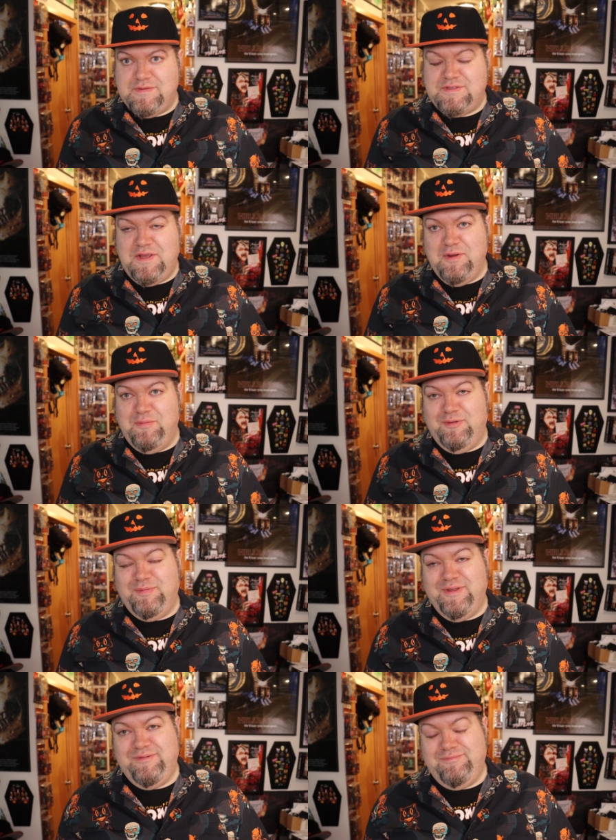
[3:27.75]
was terrible,
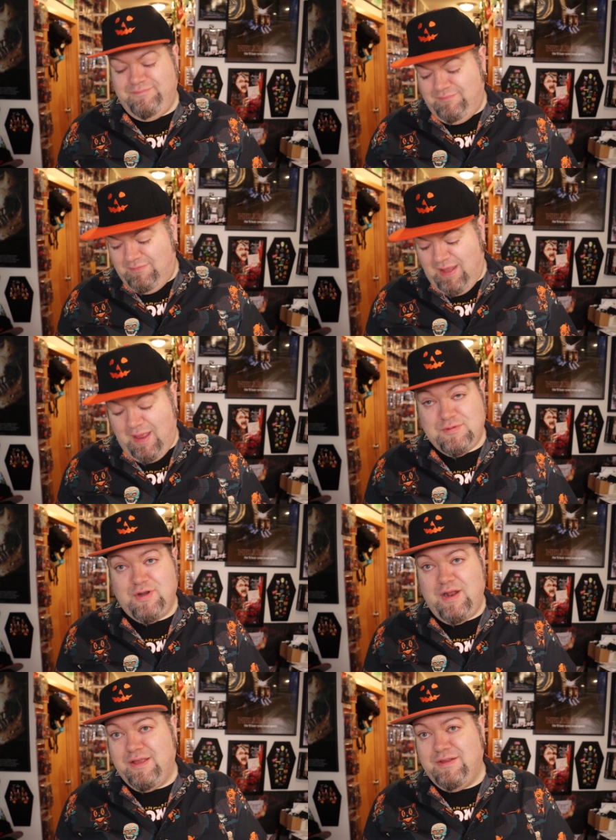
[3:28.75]
but I'm
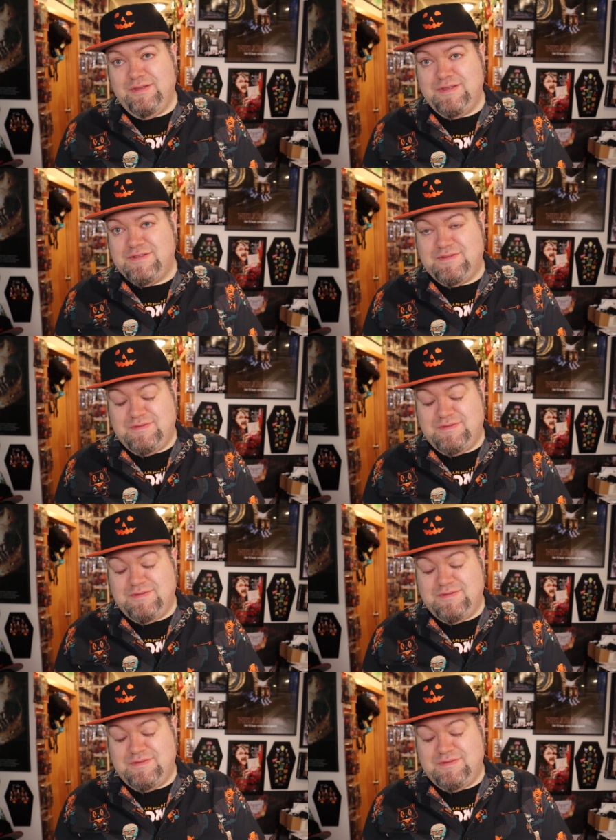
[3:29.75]
trying at least.